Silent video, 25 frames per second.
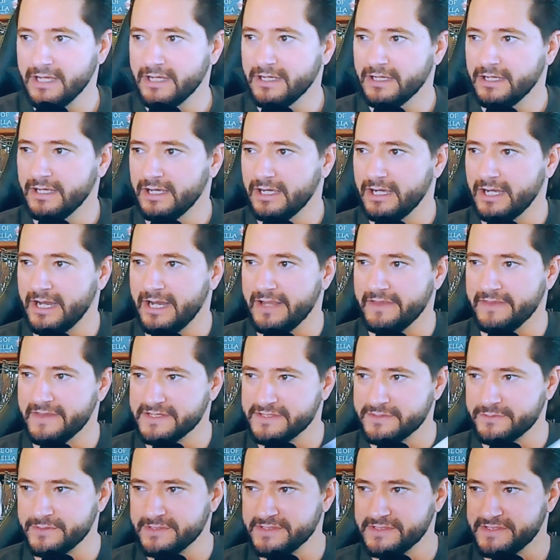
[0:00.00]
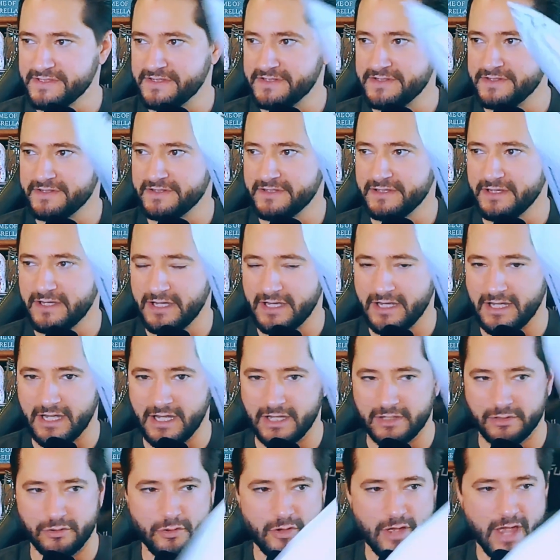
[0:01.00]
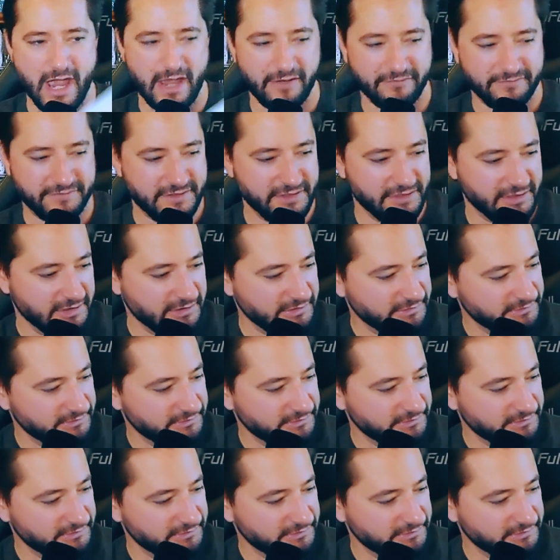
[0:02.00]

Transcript: All right, this one's a little heftier.